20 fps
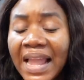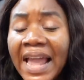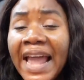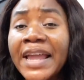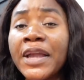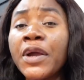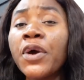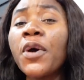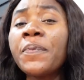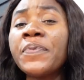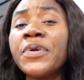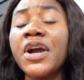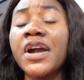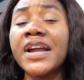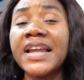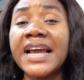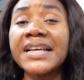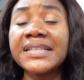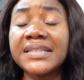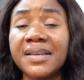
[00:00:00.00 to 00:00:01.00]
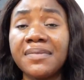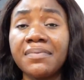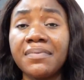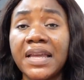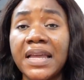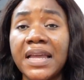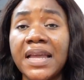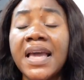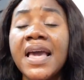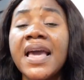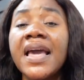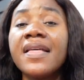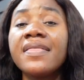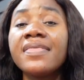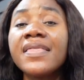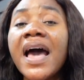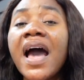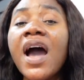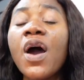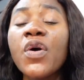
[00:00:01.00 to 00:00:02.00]
I hope you're getting me.
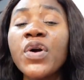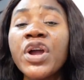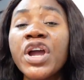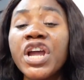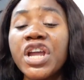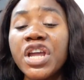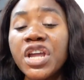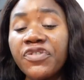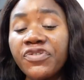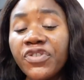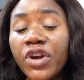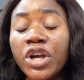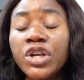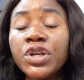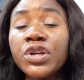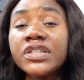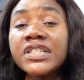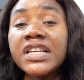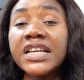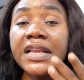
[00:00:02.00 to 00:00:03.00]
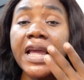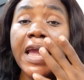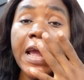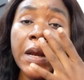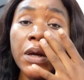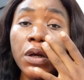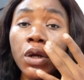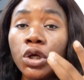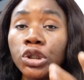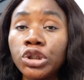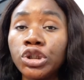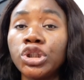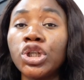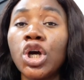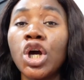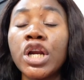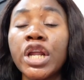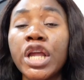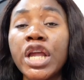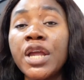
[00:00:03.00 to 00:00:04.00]
Now, if you're using a
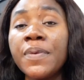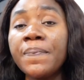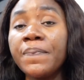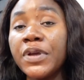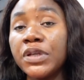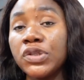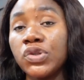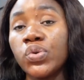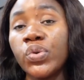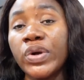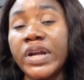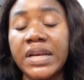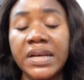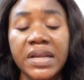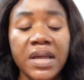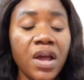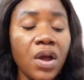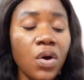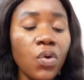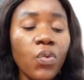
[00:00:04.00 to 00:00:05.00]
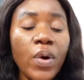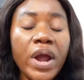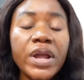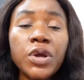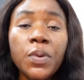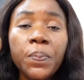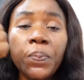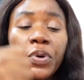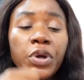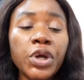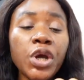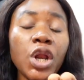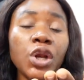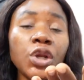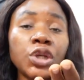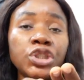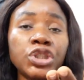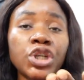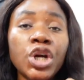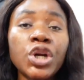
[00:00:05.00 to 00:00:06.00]
lotion in between, when you put your
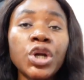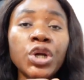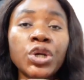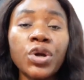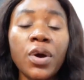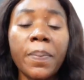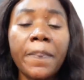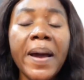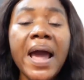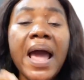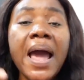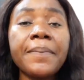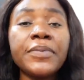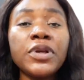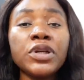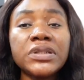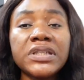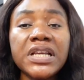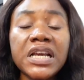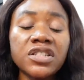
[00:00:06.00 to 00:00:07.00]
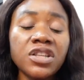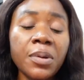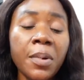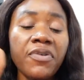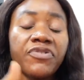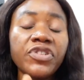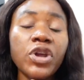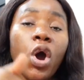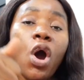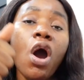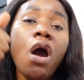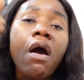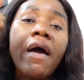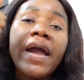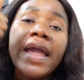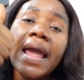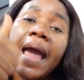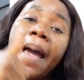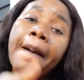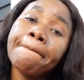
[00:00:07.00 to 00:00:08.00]
lotion on your palm, you take some of your
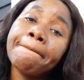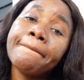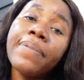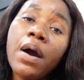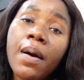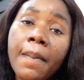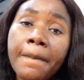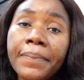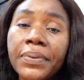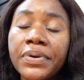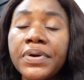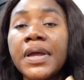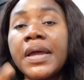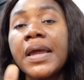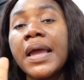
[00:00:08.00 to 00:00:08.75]
oil and pump